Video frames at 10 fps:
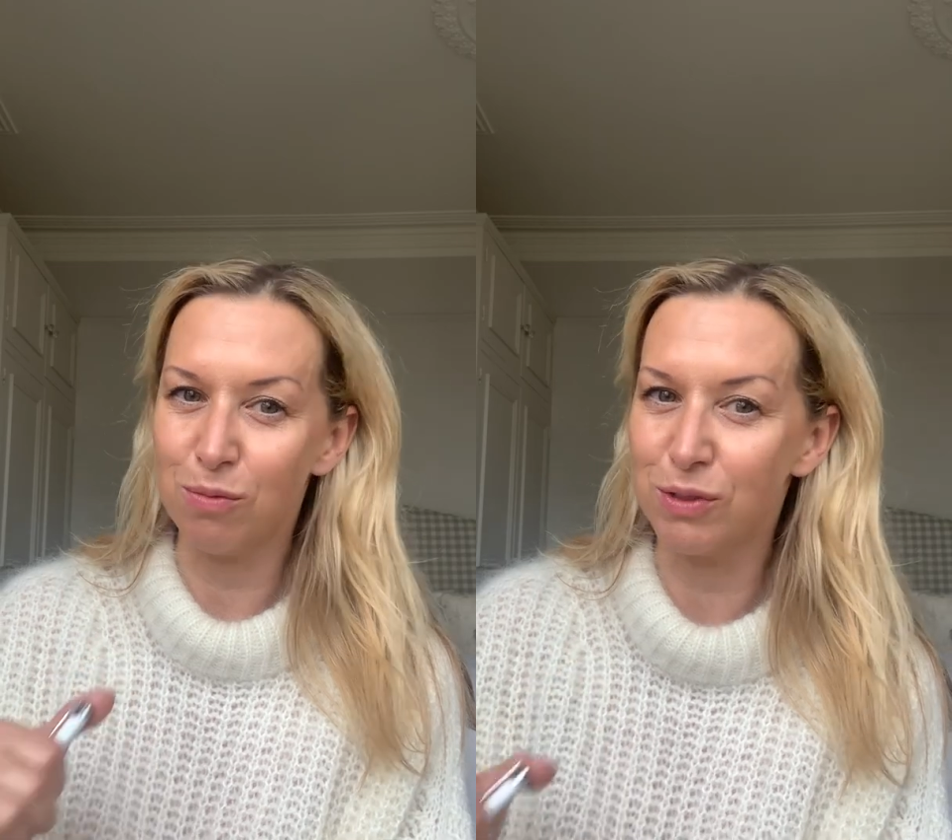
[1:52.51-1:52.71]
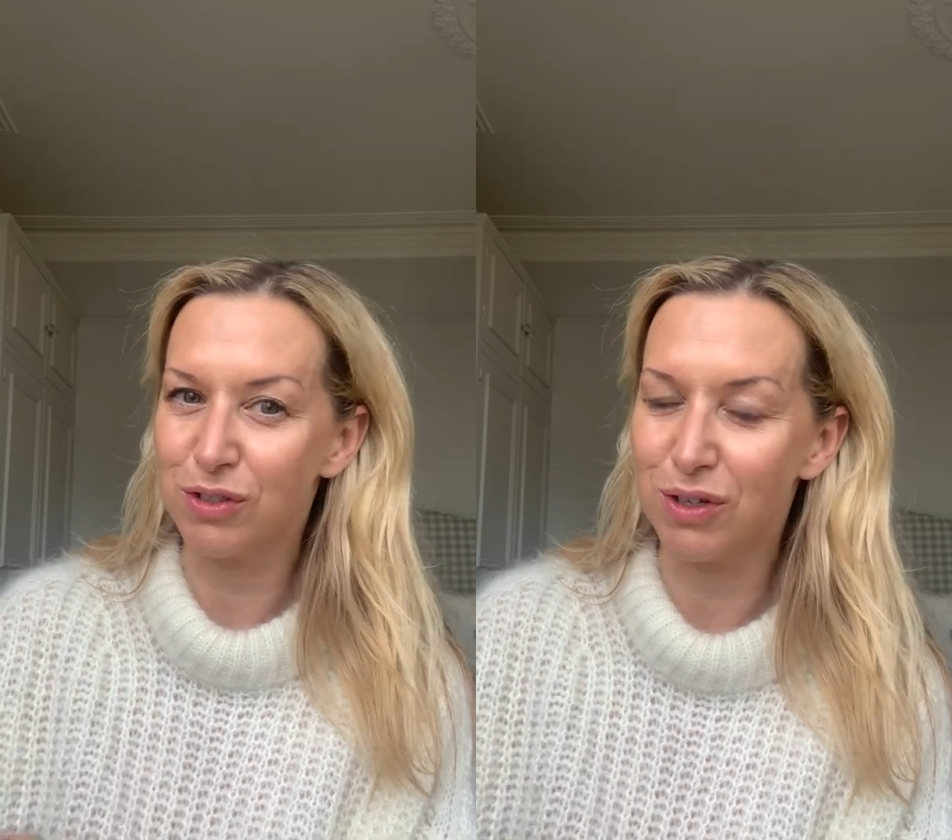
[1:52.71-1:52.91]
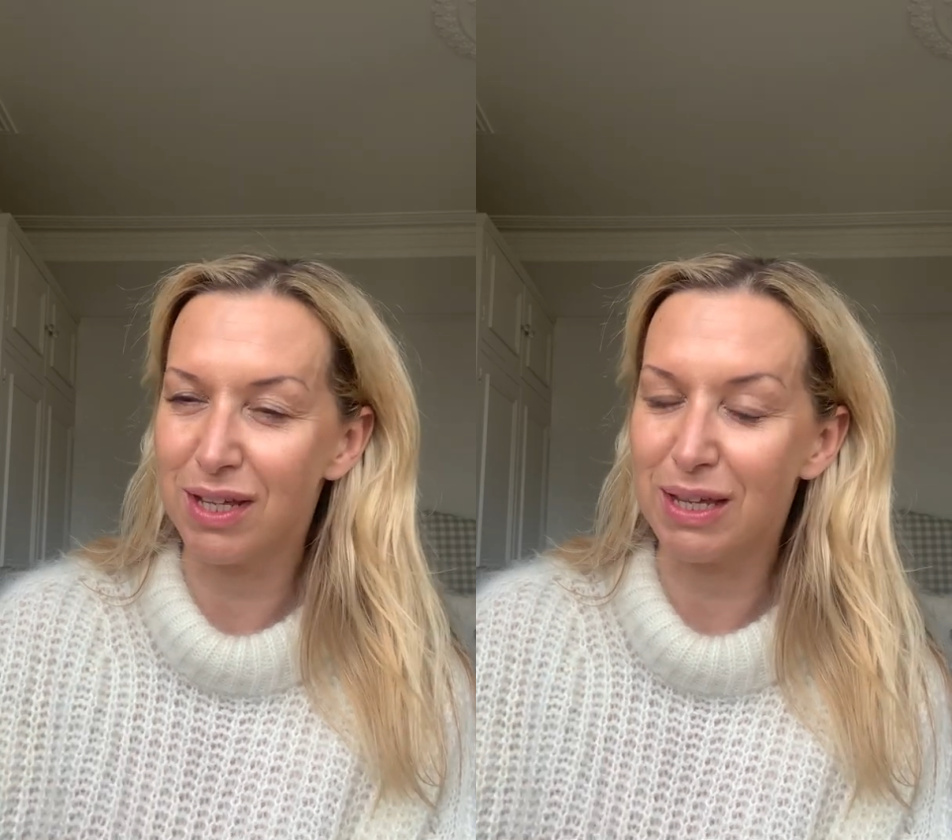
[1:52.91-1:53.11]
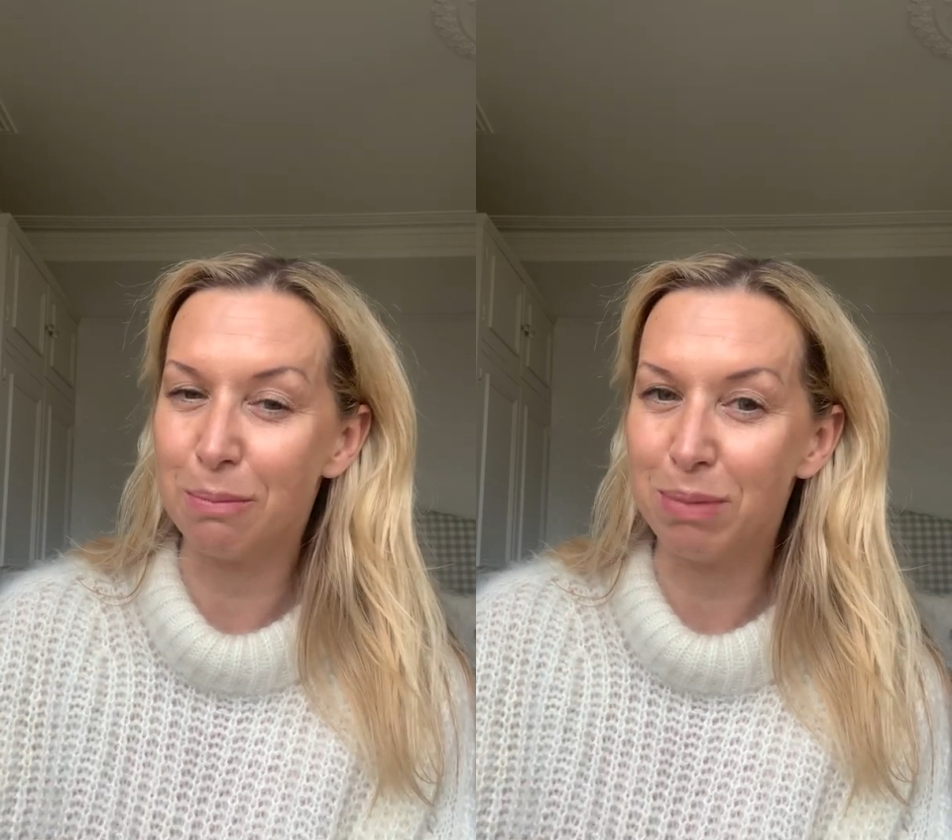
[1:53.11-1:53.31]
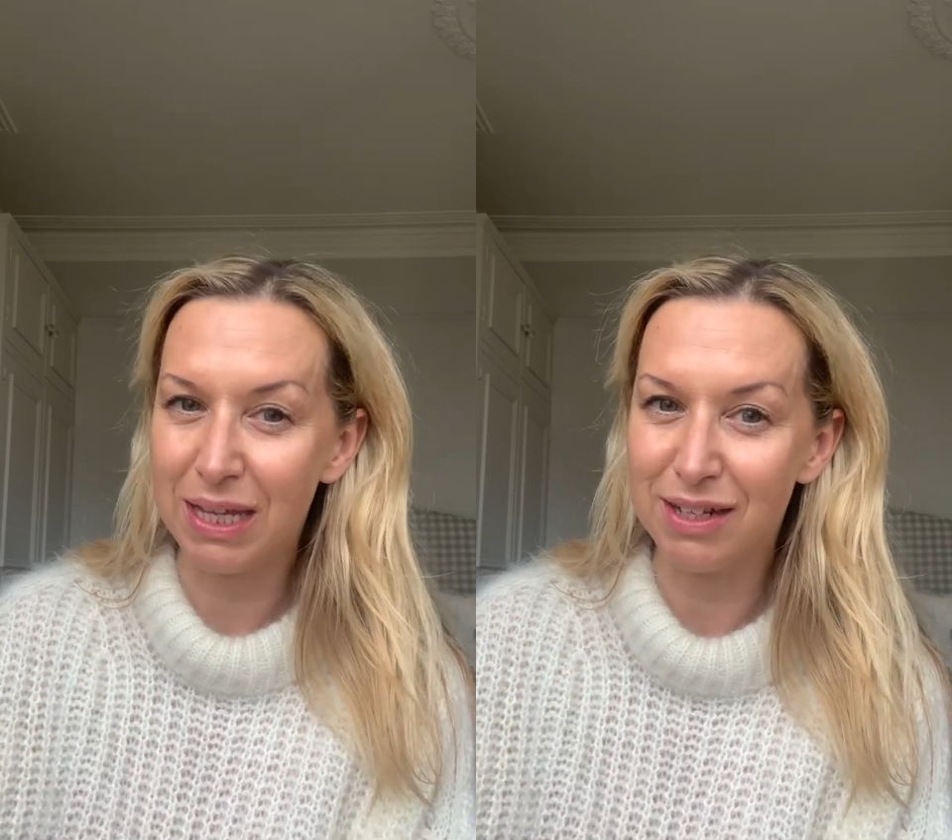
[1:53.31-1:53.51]
what's good? I think a
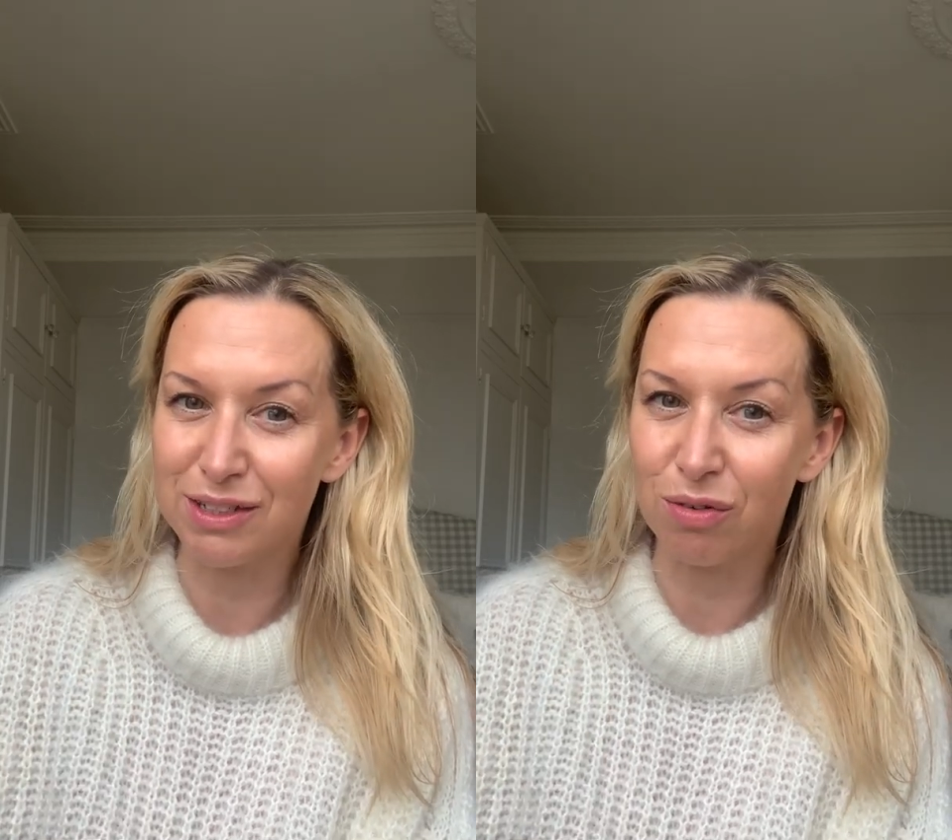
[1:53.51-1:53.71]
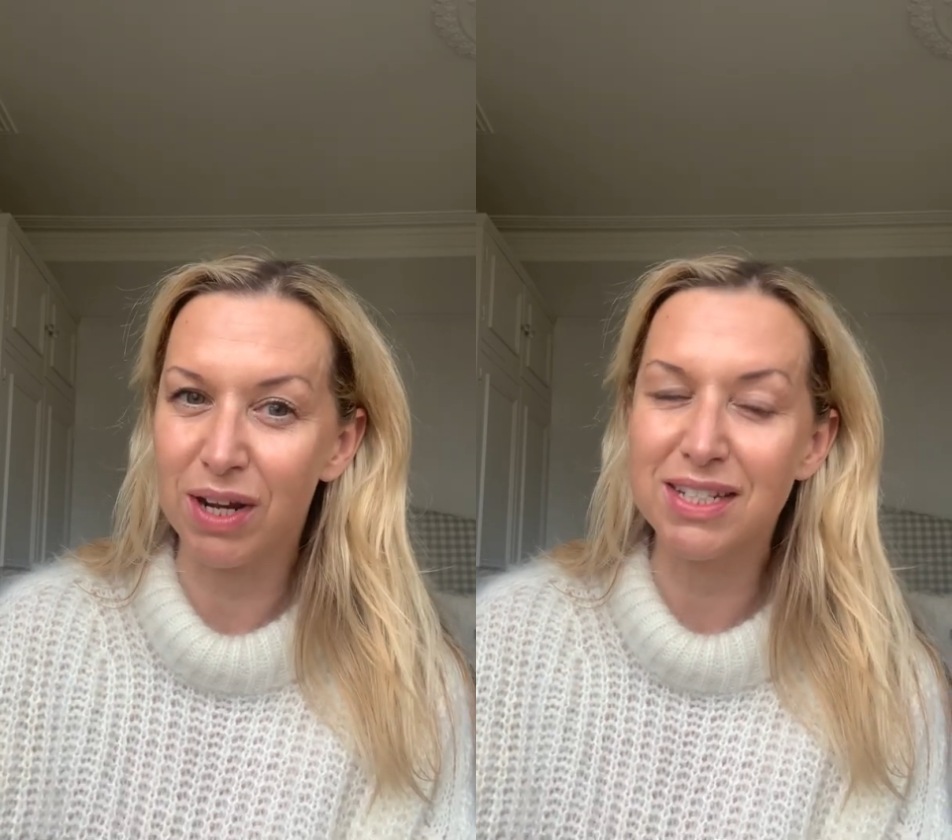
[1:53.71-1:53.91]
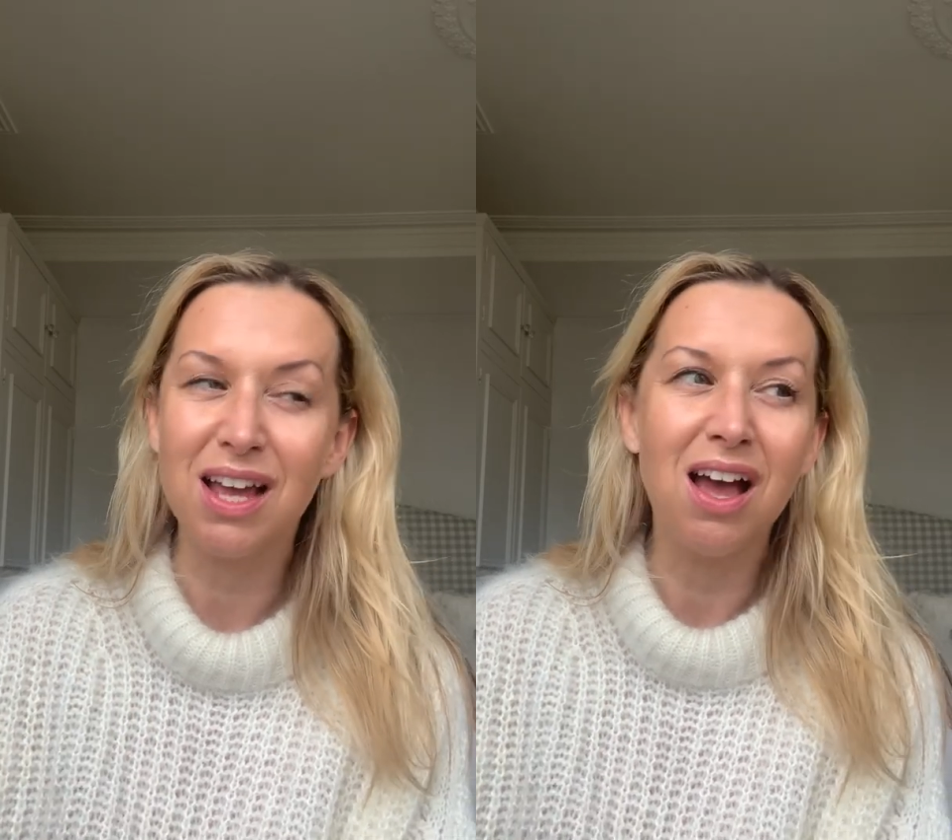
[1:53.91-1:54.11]
peel is great.